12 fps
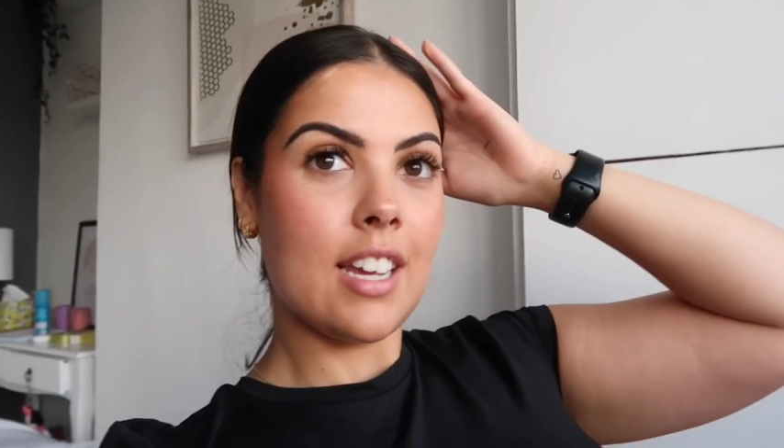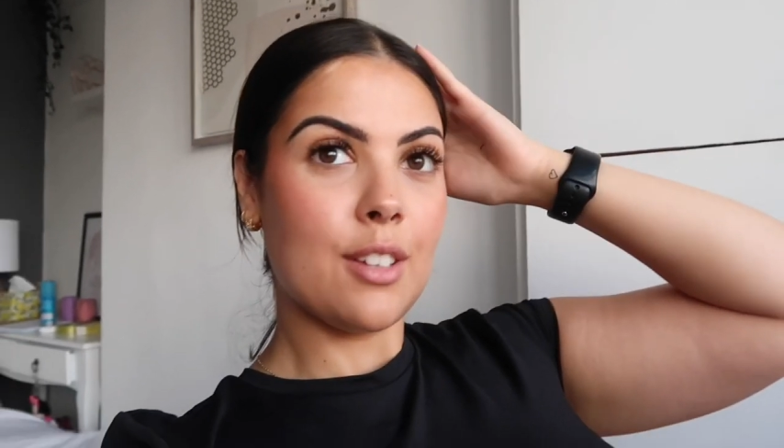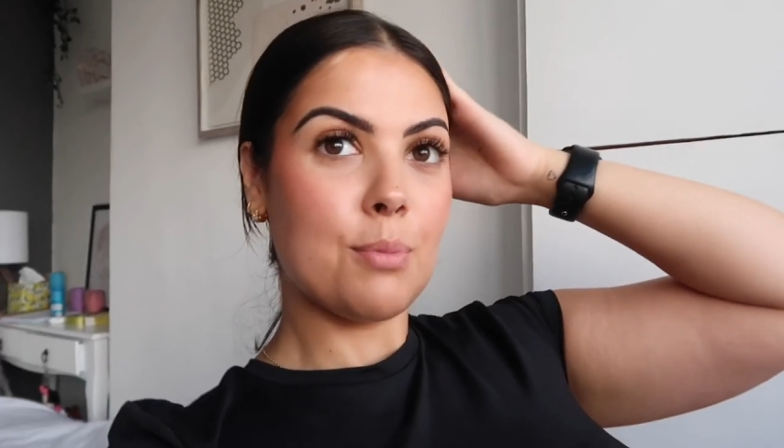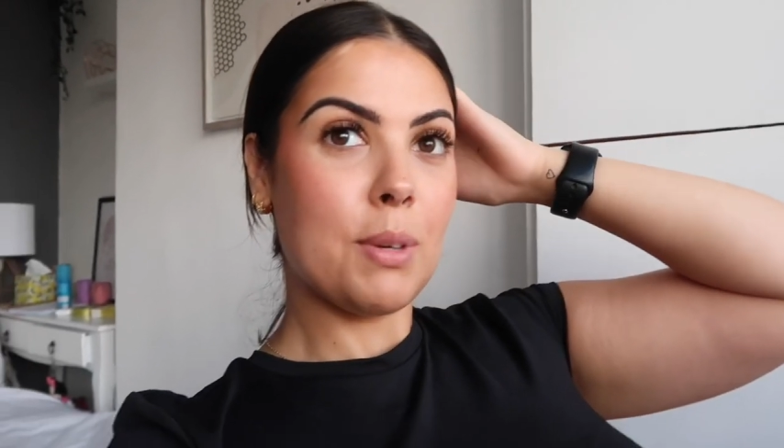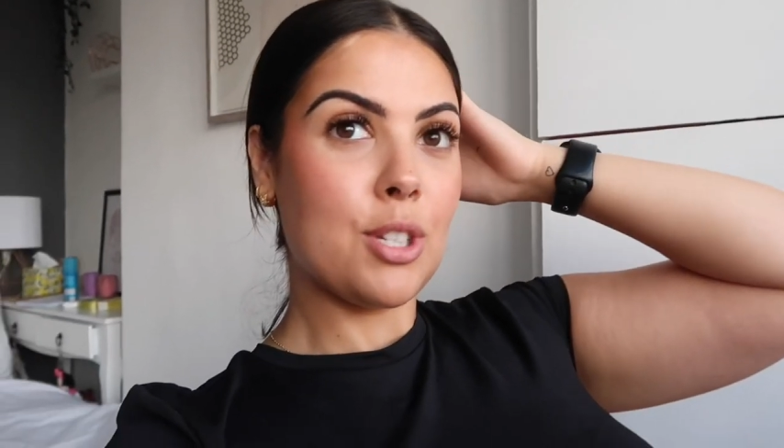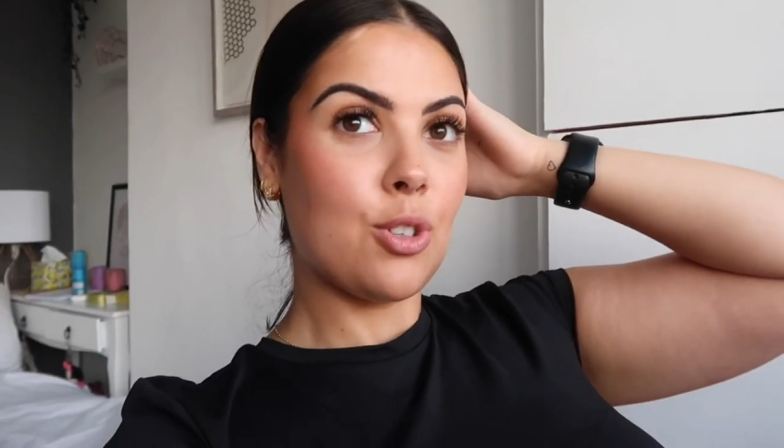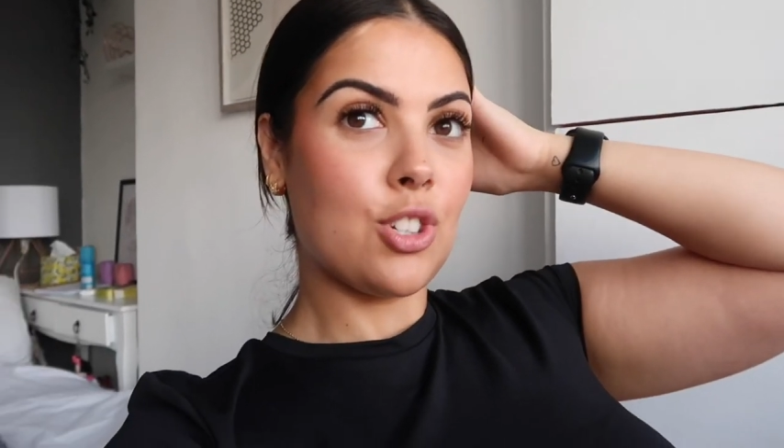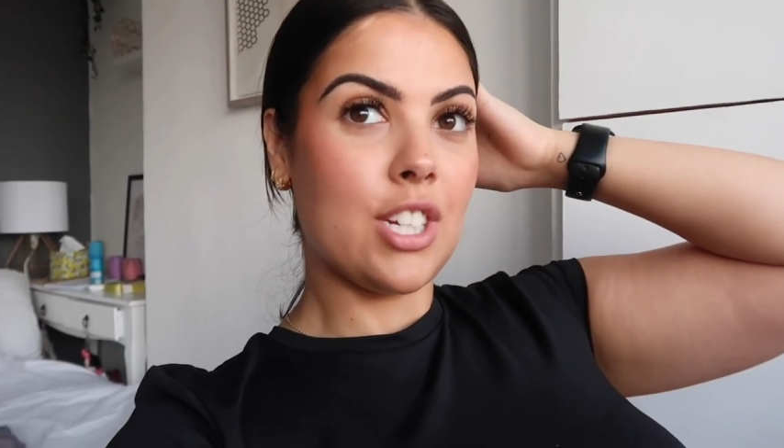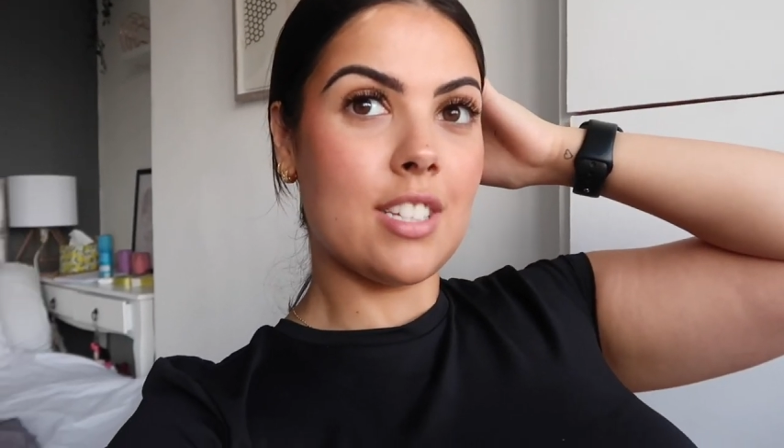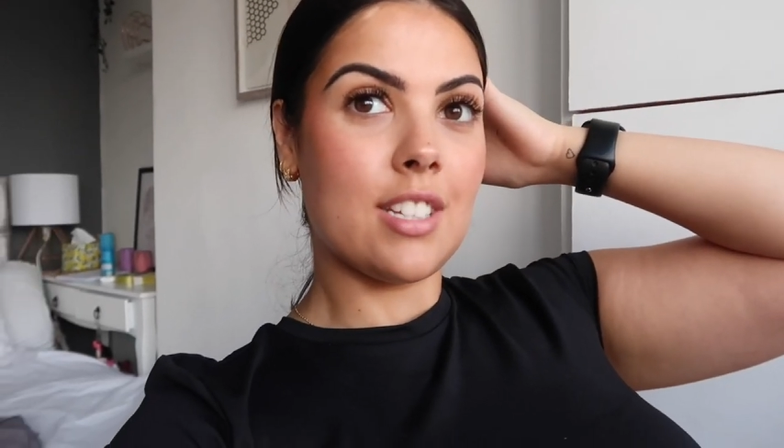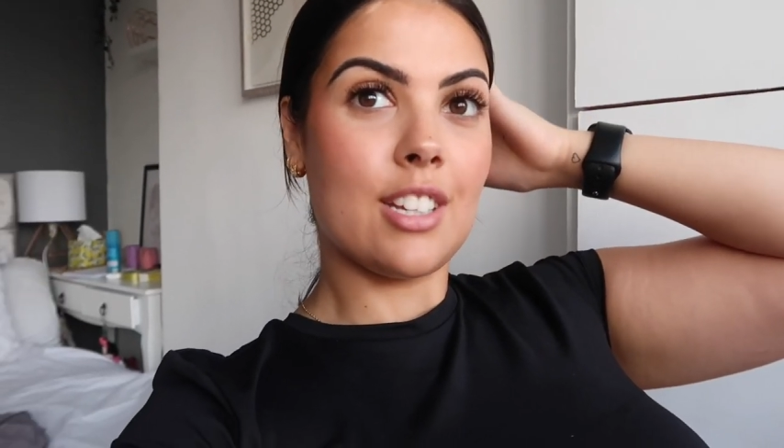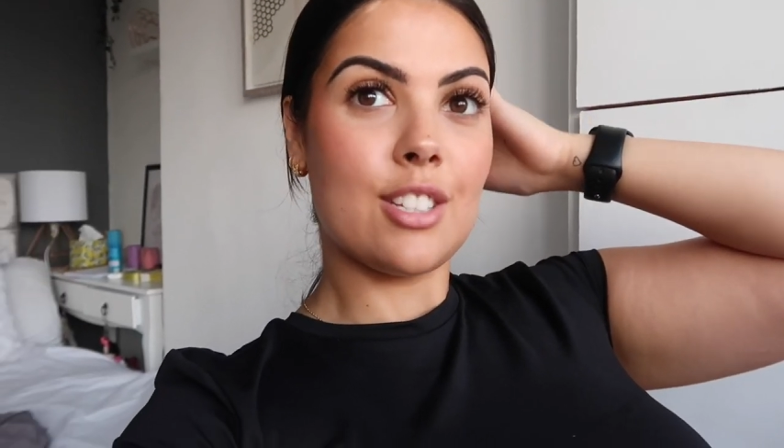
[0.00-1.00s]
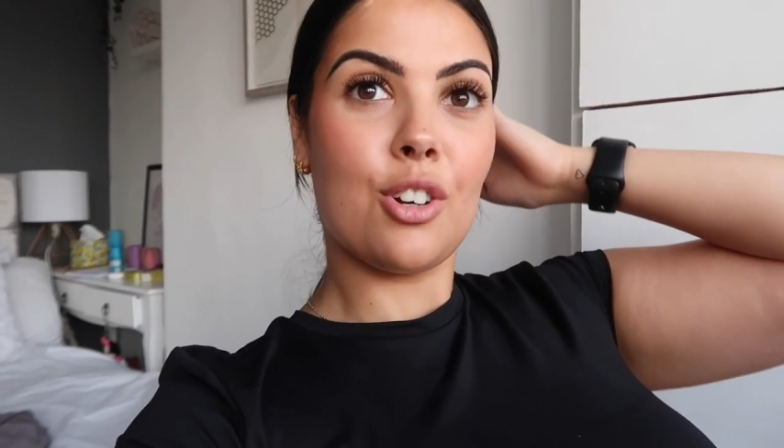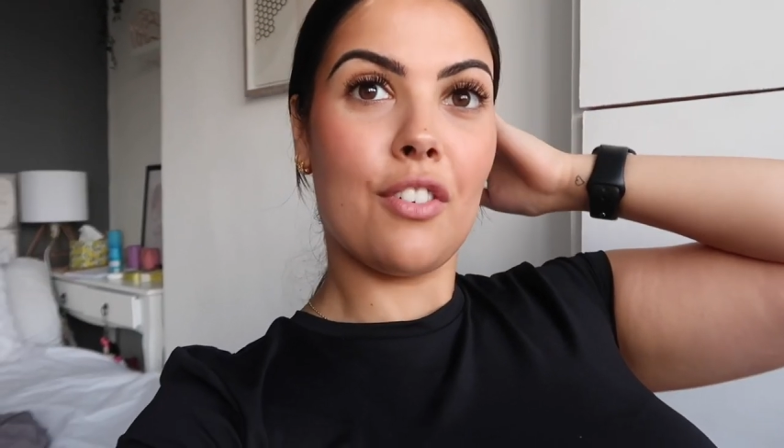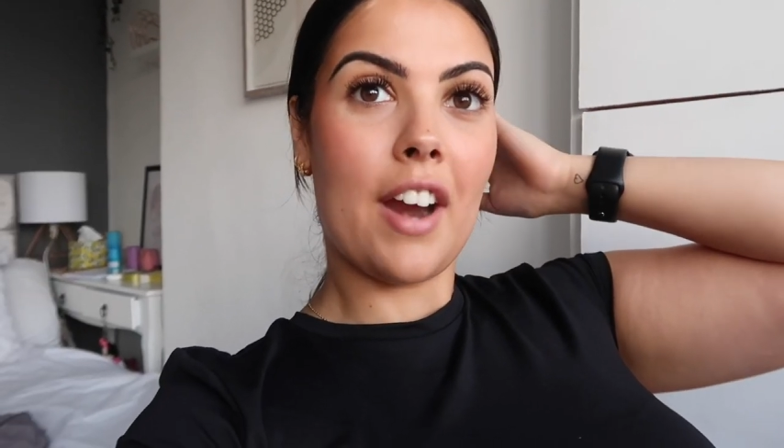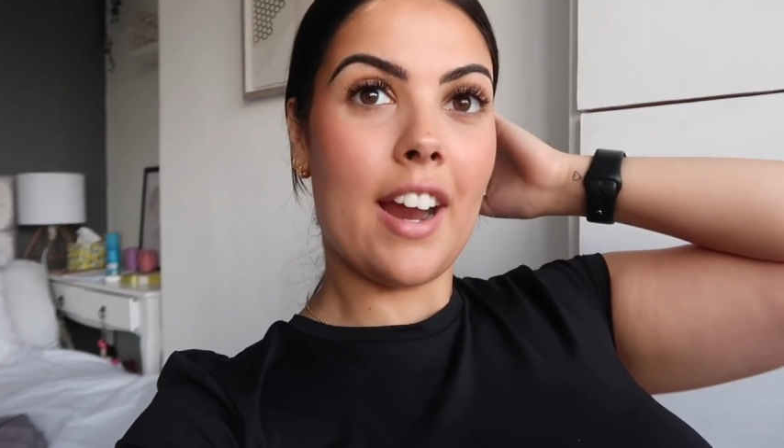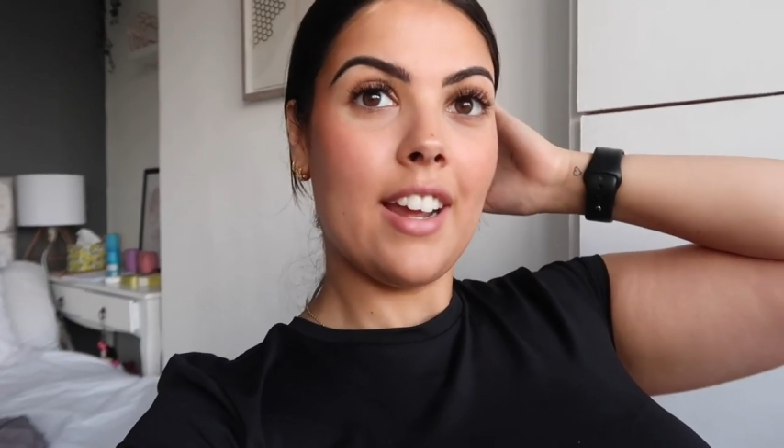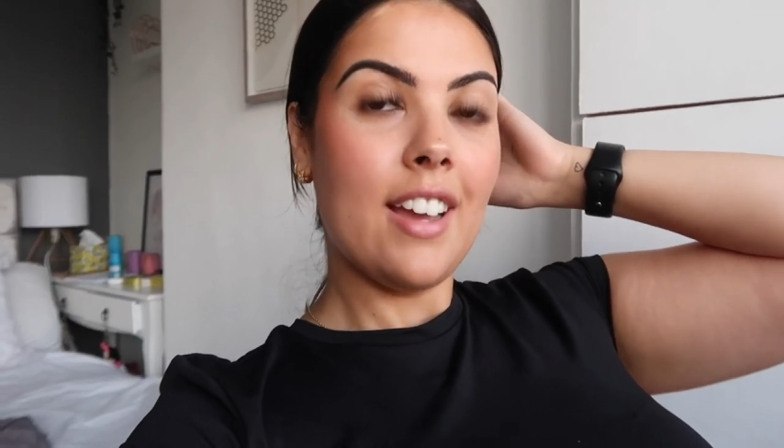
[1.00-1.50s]
It's a bit dodgy, isn't it?
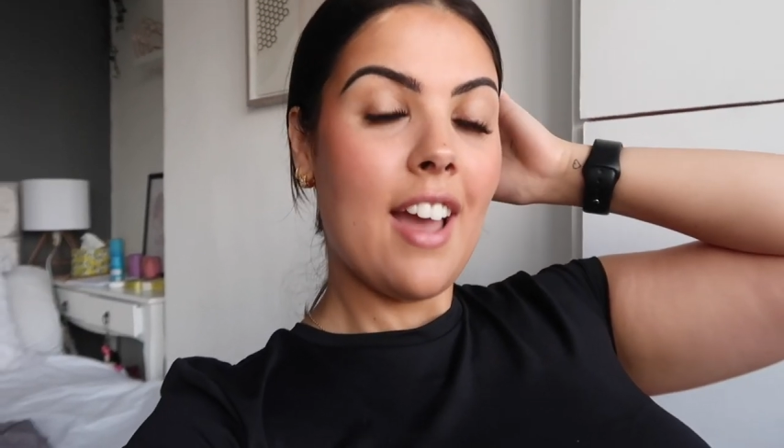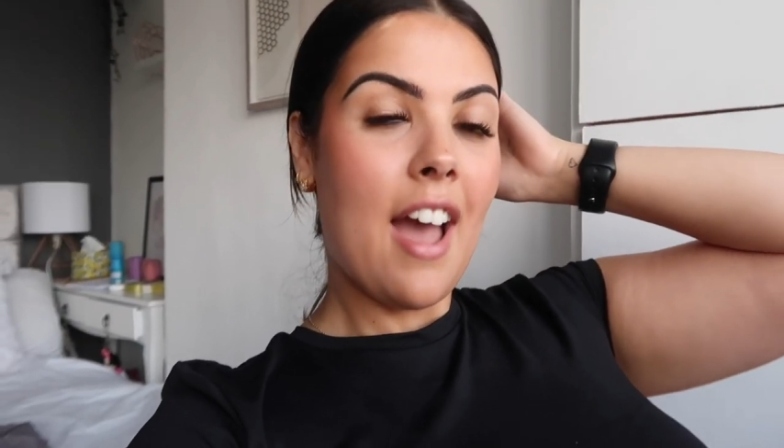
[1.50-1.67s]
Sorry.